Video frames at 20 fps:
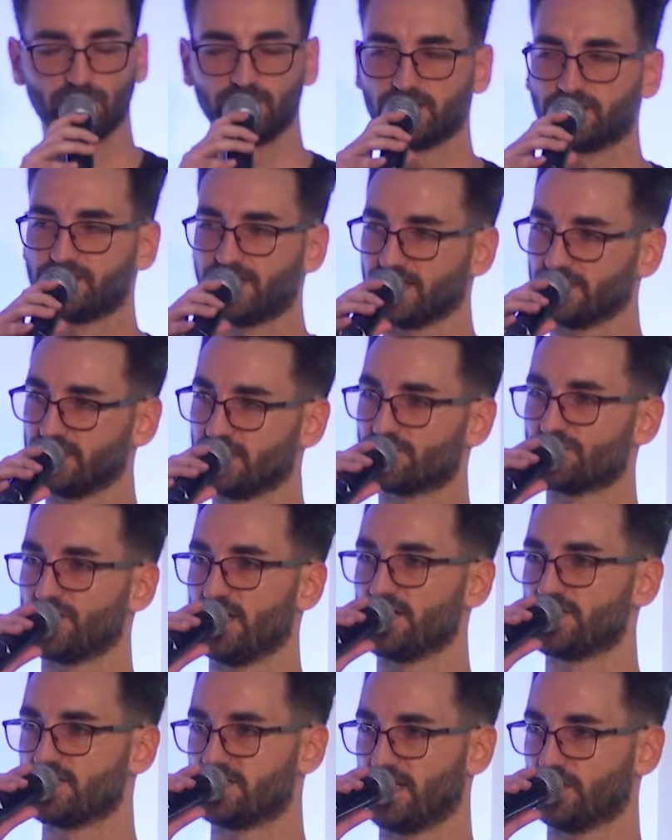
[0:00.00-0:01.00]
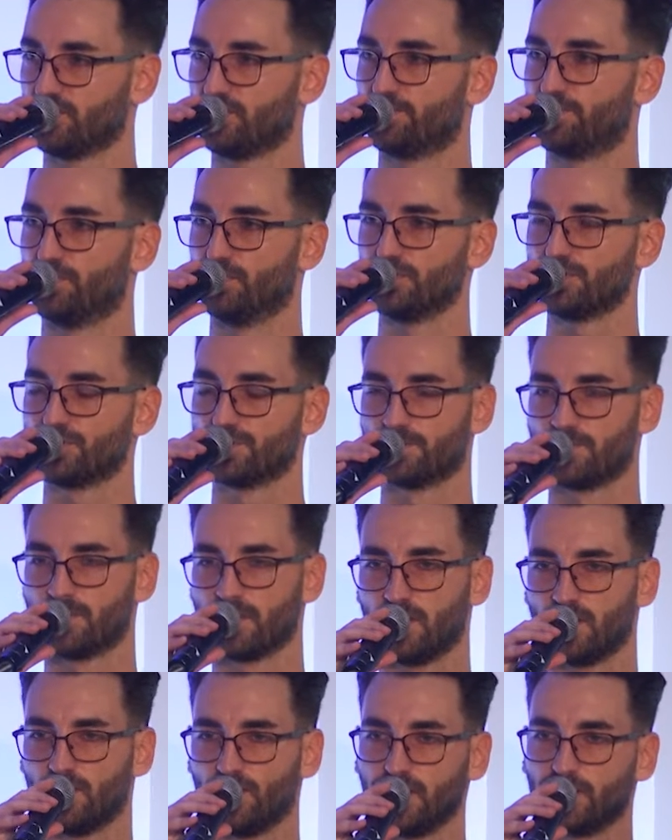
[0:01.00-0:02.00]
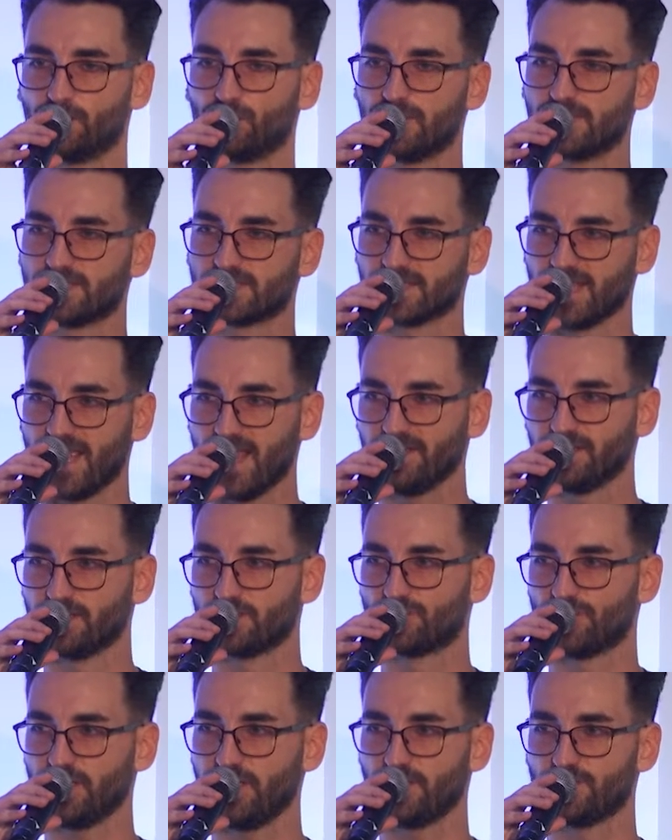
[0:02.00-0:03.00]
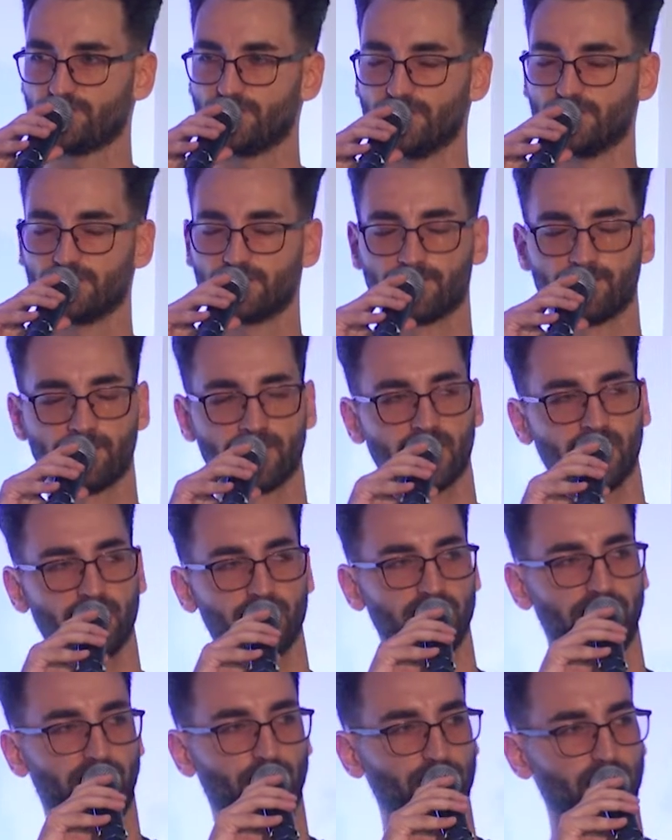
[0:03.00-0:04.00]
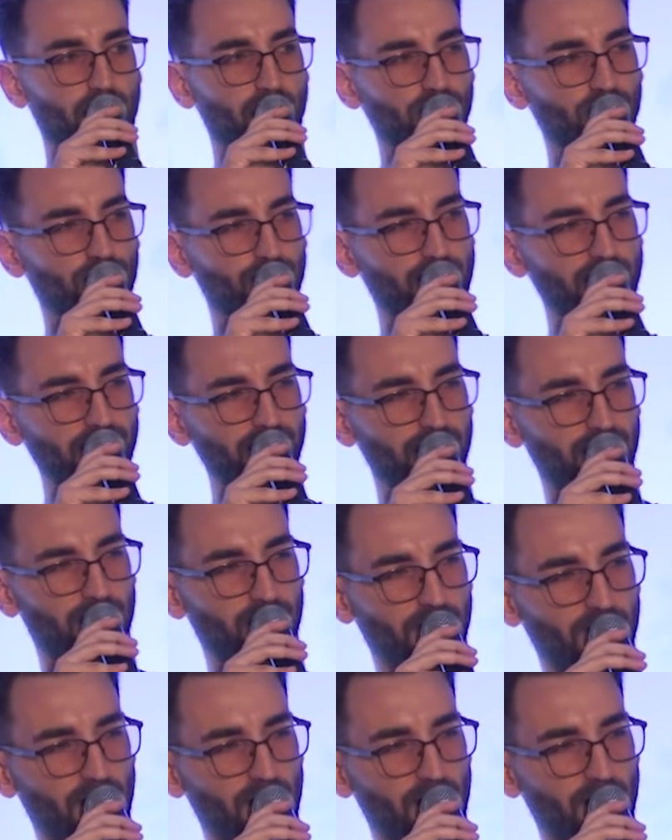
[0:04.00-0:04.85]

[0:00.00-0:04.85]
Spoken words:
detect the changes that you push. It will scan the changes, and will automatically